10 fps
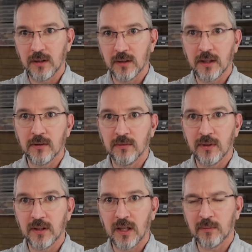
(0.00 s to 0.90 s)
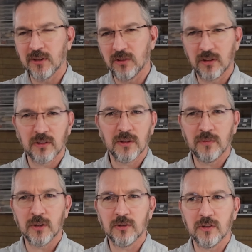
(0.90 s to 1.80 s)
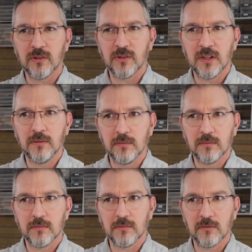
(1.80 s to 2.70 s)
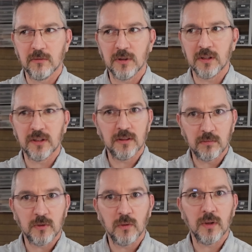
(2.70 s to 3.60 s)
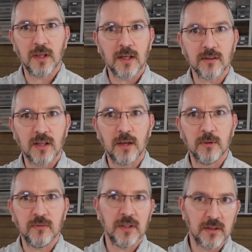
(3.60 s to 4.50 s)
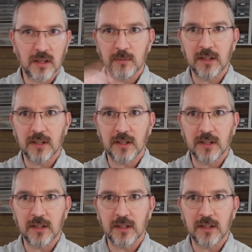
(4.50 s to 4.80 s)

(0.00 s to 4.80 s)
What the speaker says: later in Vietnam, because the early versions didn't really do a lot of time in Vietnam.